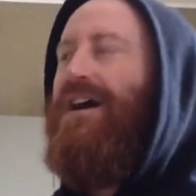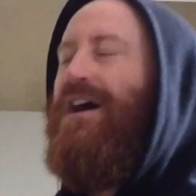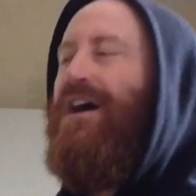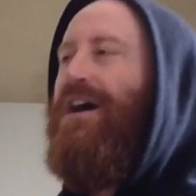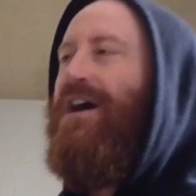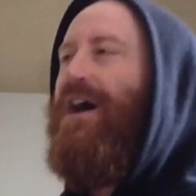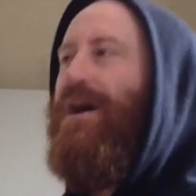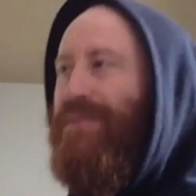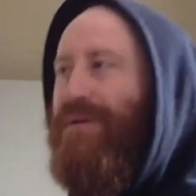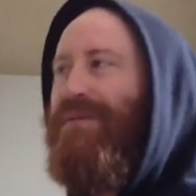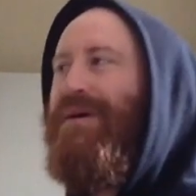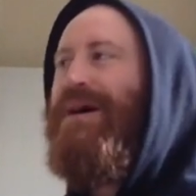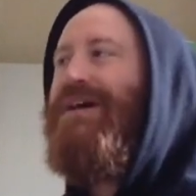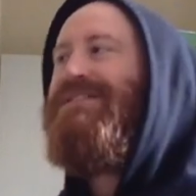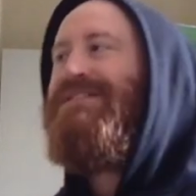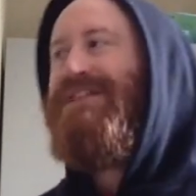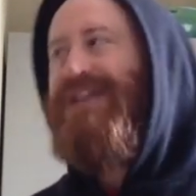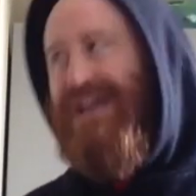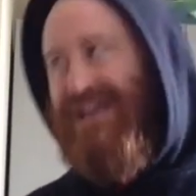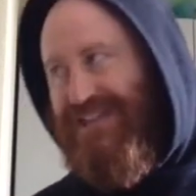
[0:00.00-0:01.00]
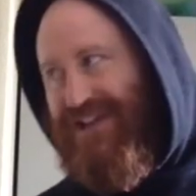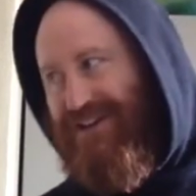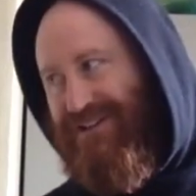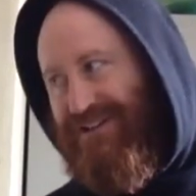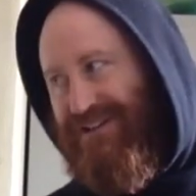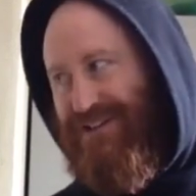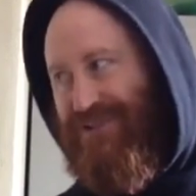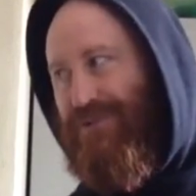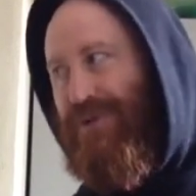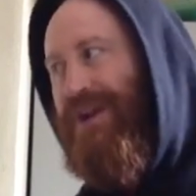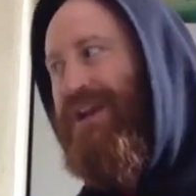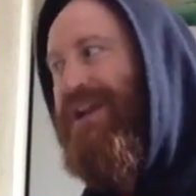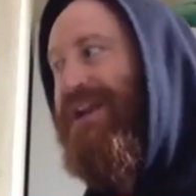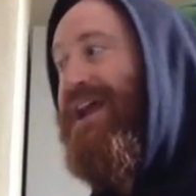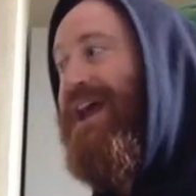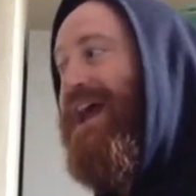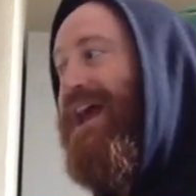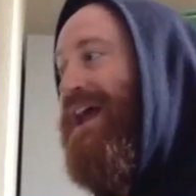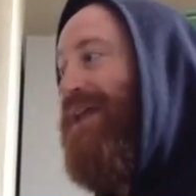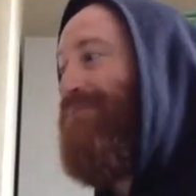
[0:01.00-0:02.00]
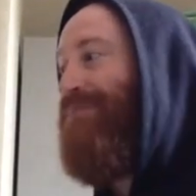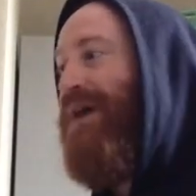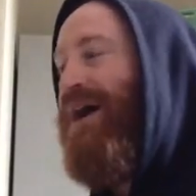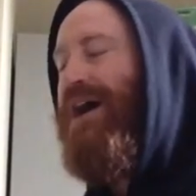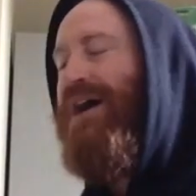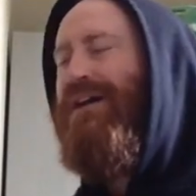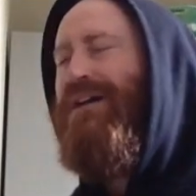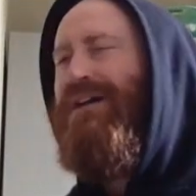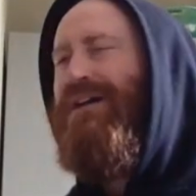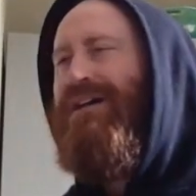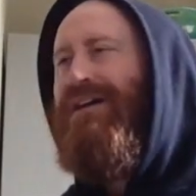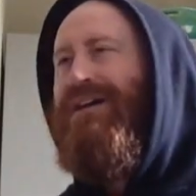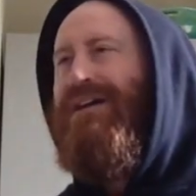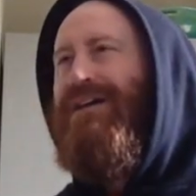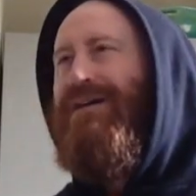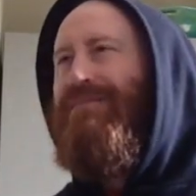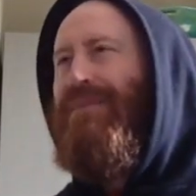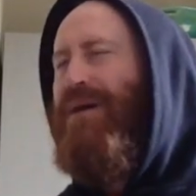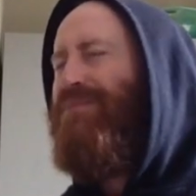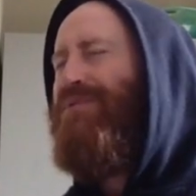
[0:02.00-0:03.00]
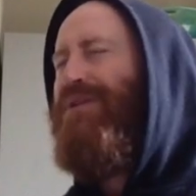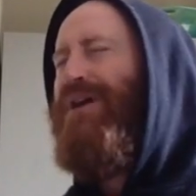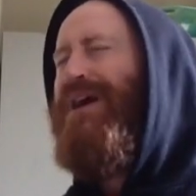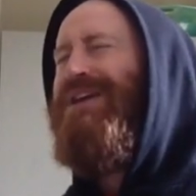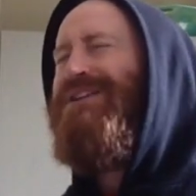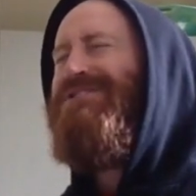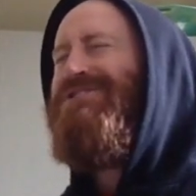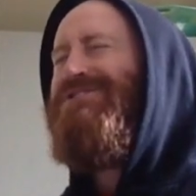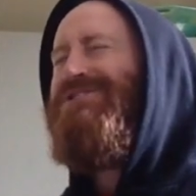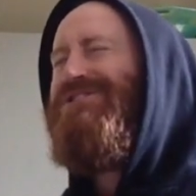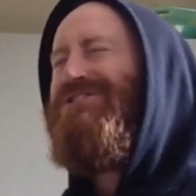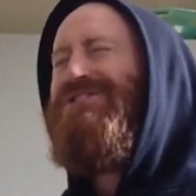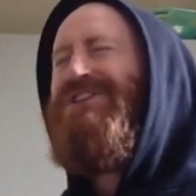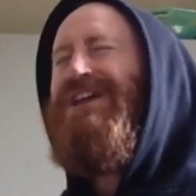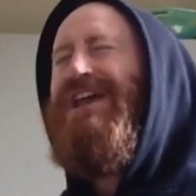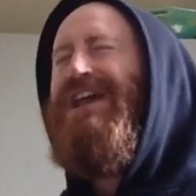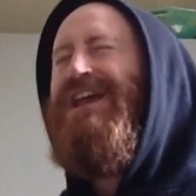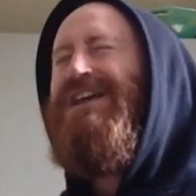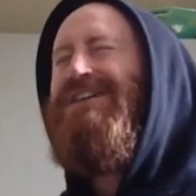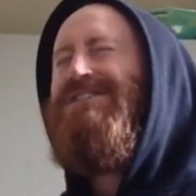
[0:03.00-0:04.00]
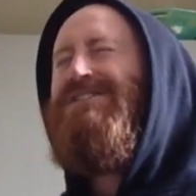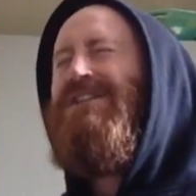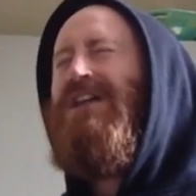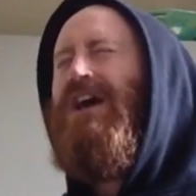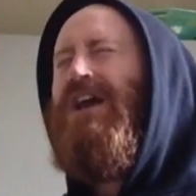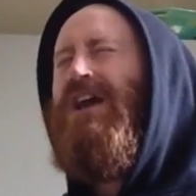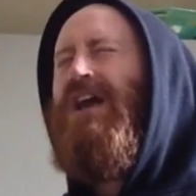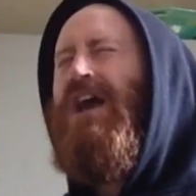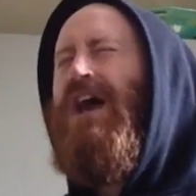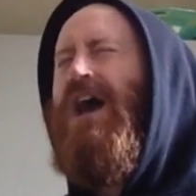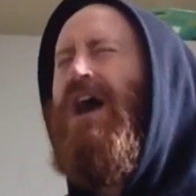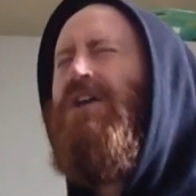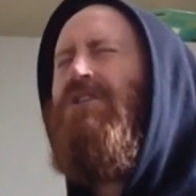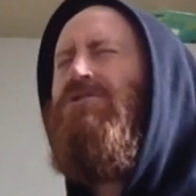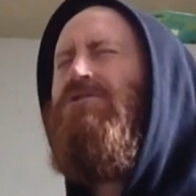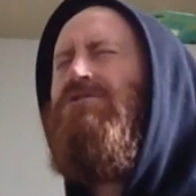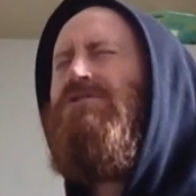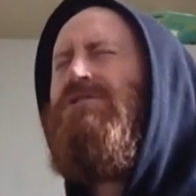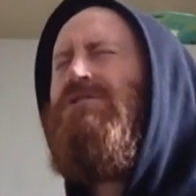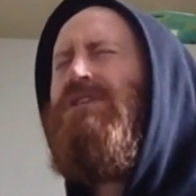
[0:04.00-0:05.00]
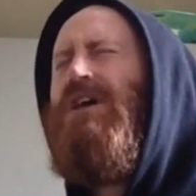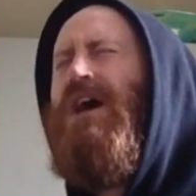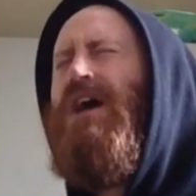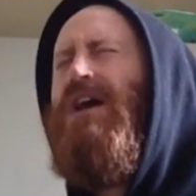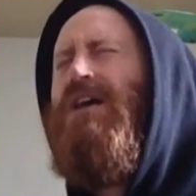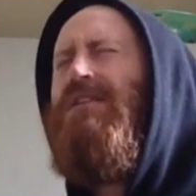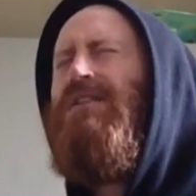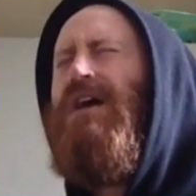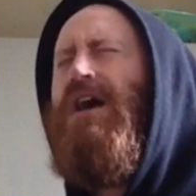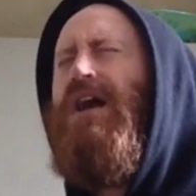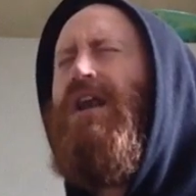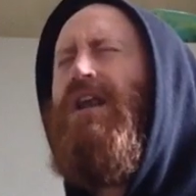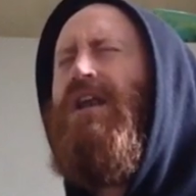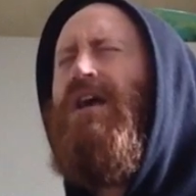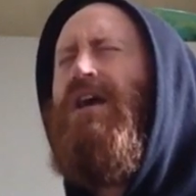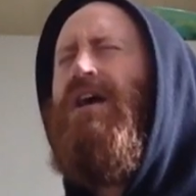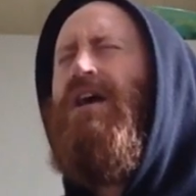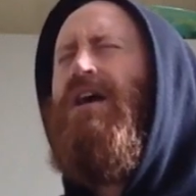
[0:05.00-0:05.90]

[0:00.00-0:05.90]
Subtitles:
I'm about to get there in Lithuanian, and my brain just seized, like, how do you say that